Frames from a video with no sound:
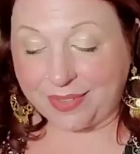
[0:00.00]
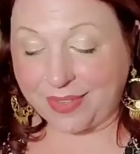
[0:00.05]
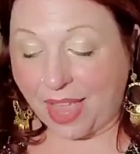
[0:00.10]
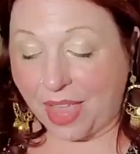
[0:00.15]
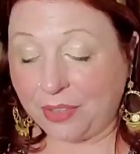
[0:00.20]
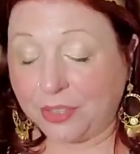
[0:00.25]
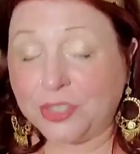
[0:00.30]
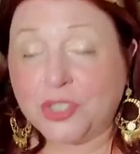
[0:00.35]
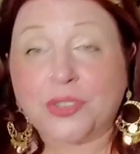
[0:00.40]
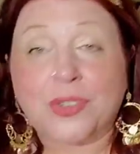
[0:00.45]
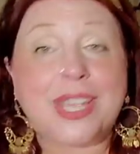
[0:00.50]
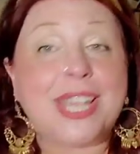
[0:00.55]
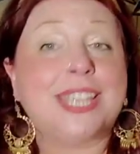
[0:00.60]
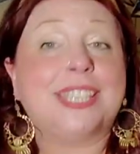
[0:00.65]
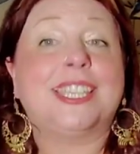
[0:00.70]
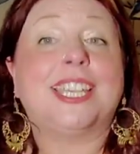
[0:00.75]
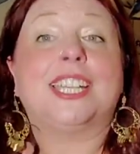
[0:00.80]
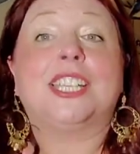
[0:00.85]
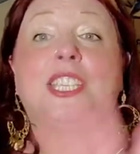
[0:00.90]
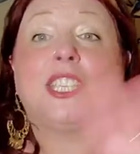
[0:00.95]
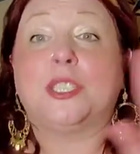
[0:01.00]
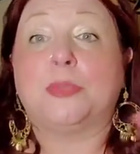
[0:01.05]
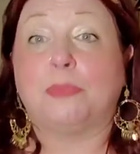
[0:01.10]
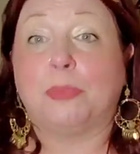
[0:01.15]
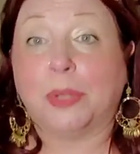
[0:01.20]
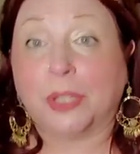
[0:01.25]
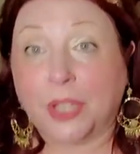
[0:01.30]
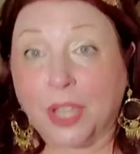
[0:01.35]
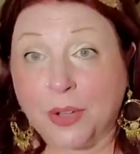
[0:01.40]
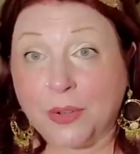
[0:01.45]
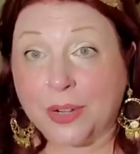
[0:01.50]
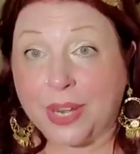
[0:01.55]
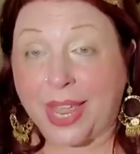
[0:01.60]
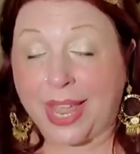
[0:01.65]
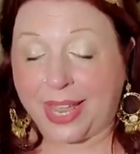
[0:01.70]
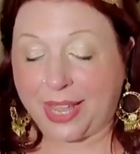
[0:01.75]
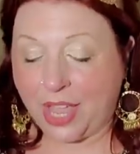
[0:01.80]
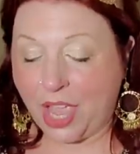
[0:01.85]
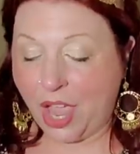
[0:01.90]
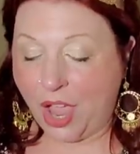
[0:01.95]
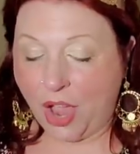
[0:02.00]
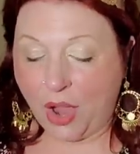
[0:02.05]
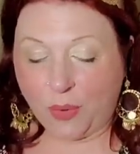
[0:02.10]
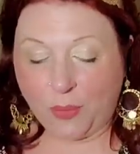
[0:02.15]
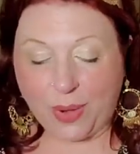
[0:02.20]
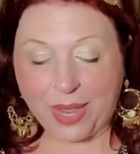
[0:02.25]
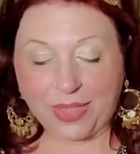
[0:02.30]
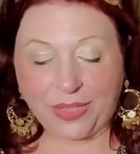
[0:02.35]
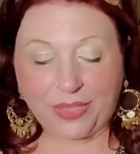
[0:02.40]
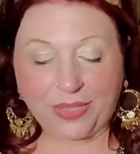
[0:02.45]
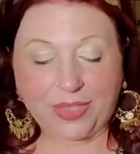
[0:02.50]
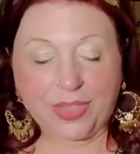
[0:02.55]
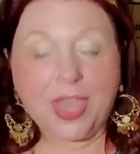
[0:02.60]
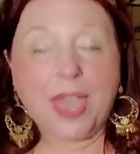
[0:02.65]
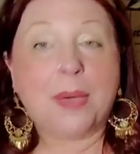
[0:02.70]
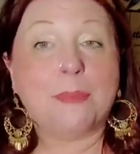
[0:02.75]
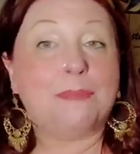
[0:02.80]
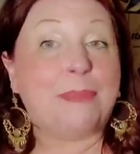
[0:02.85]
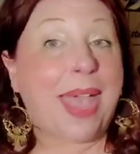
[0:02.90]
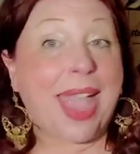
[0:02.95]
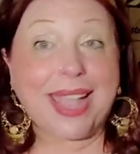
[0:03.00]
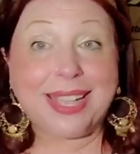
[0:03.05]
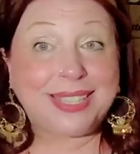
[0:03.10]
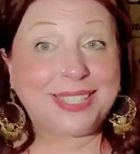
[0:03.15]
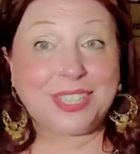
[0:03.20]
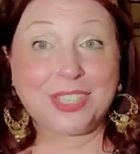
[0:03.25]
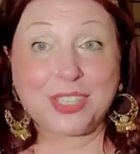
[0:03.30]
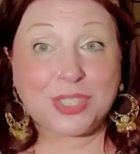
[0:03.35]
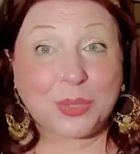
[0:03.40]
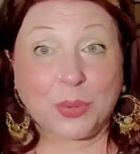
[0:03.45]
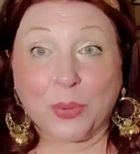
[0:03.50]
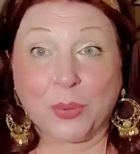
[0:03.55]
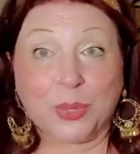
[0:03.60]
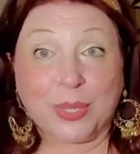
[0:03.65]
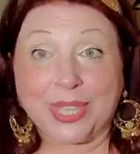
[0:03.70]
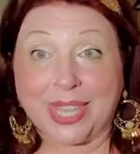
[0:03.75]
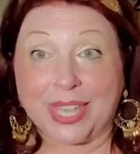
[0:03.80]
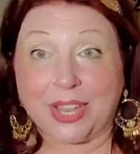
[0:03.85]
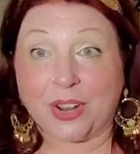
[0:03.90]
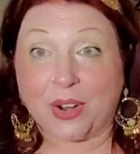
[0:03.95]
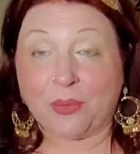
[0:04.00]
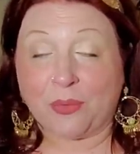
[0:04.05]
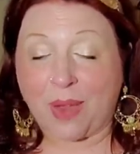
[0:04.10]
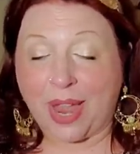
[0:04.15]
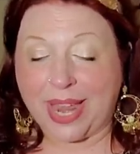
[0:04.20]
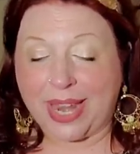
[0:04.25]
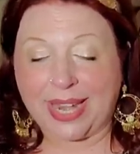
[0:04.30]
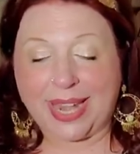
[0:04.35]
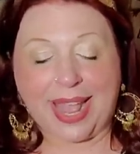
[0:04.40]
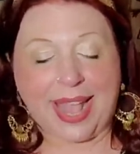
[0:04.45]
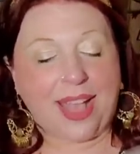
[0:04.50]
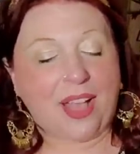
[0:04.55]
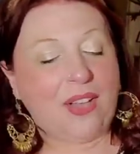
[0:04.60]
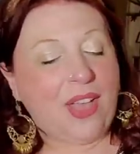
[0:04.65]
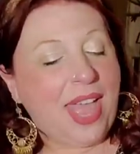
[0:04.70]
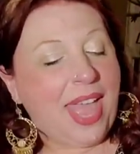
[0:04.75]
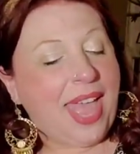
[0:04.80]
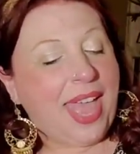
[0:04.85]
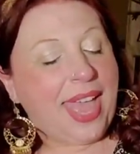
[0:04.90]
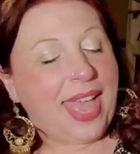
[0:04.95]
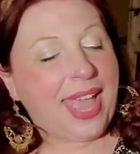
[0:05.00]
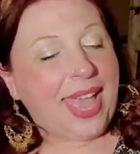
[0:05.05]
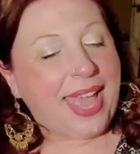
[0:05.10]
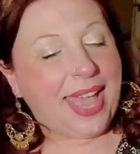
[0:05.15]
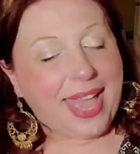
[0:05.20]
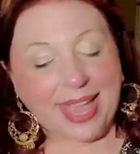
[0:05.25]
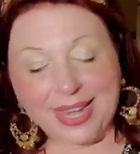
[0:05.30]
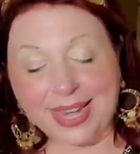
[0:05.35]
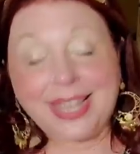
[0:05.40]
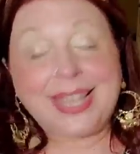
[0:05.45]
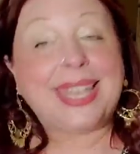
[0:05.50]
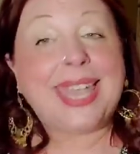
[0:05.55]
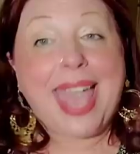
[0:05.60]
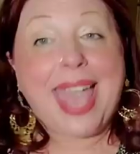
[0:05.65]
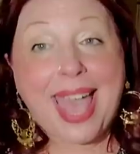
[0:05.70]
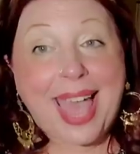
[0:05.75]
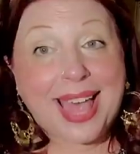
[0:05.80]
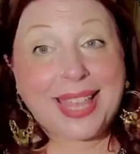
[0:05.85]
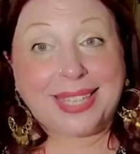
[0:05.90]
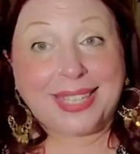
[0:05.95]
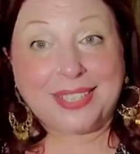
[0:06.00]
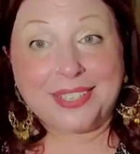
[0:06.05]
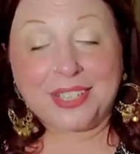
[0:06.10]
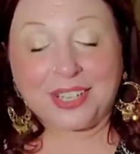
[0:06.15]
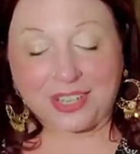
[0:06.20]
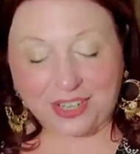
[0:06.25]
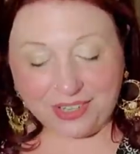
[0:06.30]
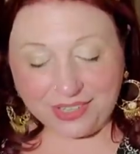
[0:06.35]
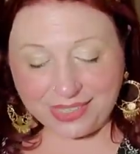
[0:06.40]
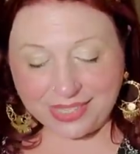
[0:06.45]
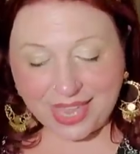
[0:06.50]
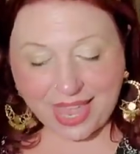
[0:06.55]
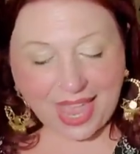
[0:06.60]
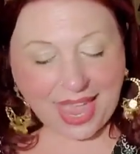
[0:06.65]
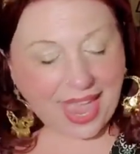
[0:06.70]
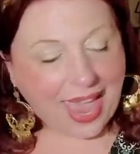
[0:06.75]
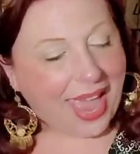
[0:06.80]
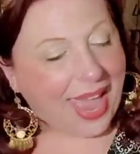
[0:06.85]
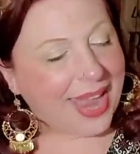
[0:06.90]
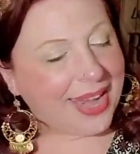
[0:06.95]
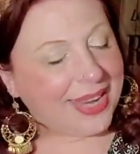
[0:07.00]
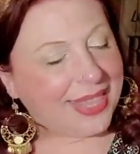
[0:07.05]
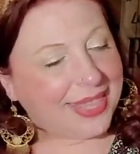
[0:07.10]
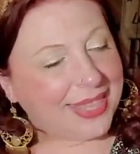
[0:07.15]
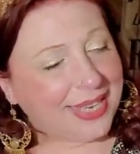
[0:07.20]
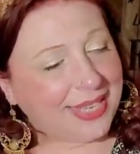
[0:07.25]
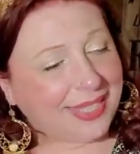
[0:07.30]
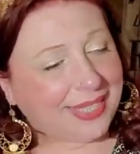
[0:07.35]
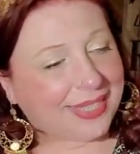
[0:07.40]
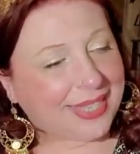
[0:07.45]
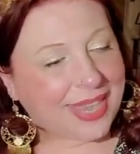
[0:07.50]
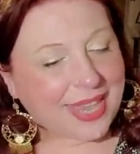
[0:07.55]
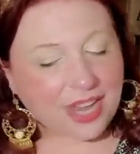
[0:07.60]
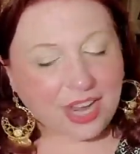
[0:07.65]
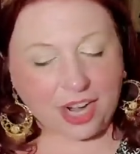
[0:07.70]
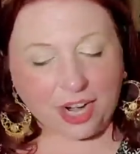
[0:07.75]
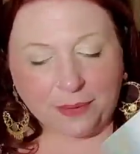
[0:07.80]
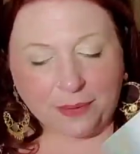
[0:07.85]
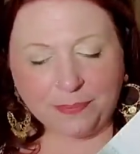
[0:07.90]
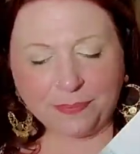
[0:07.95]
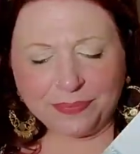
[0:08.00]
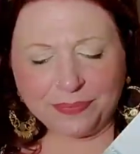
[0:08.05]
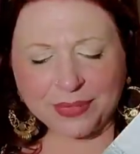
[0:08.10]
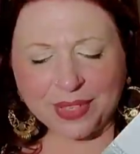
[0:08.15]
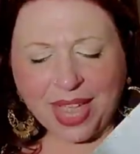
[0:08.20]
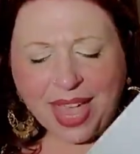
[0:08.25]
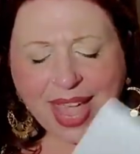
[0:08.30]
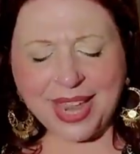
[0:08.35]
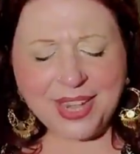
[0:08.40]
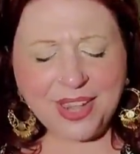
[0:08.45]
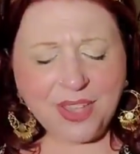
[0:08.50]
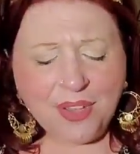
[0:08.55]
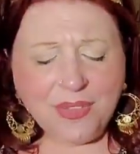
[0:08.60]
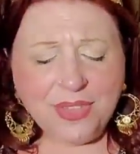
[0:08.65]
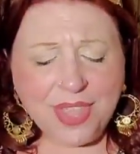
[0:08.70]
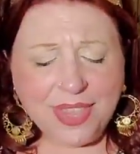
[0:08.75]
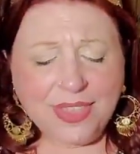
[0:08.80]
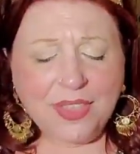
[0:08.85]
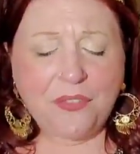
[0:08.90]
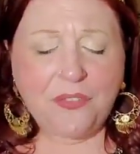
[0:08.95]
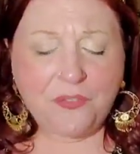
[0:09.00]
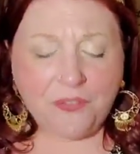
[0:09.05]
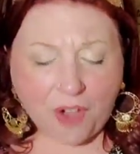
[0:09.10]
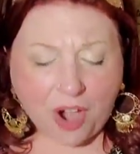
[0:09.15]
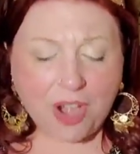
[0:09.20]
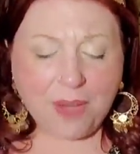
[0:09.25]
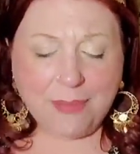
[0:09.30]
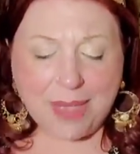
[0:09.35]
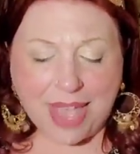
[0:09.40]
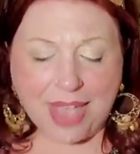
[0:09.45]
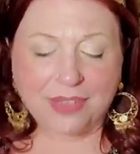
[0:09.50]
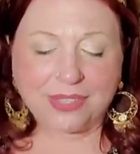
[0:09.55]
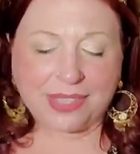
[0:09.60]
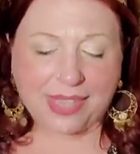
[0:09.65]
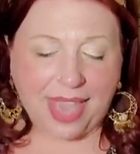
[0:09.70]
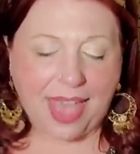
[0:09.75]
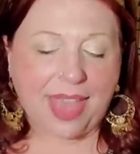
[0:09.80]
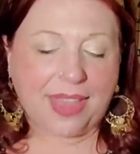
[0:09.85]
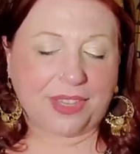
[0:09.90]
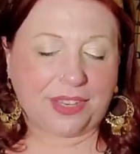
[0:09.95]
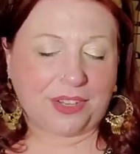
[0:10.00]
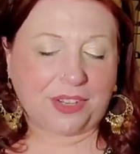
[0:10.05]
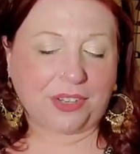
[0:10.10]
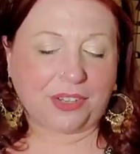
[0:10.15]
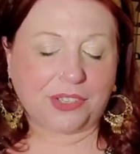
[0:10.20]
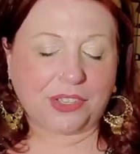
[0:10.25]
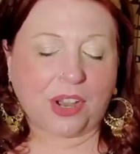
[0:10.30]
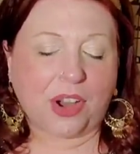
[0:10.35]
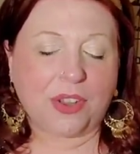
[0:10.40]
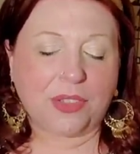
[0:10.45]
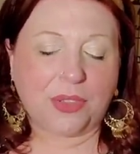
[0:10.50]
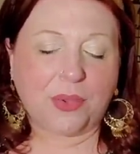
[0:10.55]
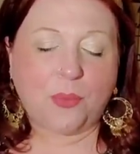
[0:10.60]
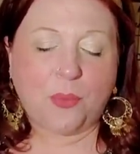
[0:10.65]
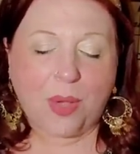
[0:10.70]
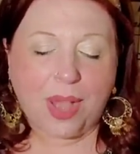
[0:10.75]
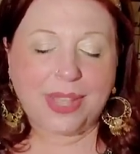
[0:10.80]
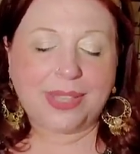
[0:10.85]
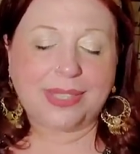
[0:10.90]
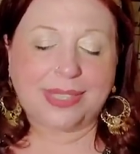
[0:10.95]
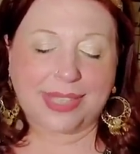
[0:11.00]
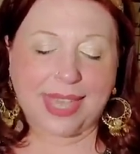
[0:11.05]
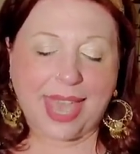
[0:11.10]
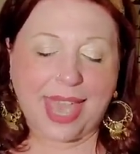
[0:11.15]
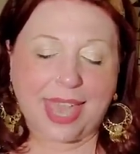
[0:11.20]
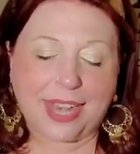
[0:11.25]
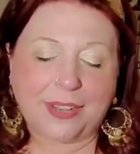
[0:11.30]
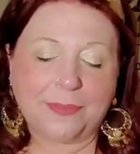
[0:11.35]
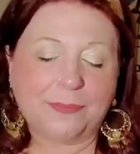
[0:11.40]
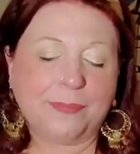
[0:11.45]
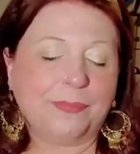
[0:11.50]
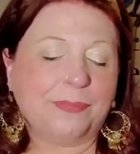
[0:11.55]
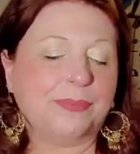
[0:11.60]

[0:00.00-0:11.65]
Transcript: the Dollar Tree is exploding with back to school gear right now and calendars. And this year, I know that the farmhouse calendars are the ones that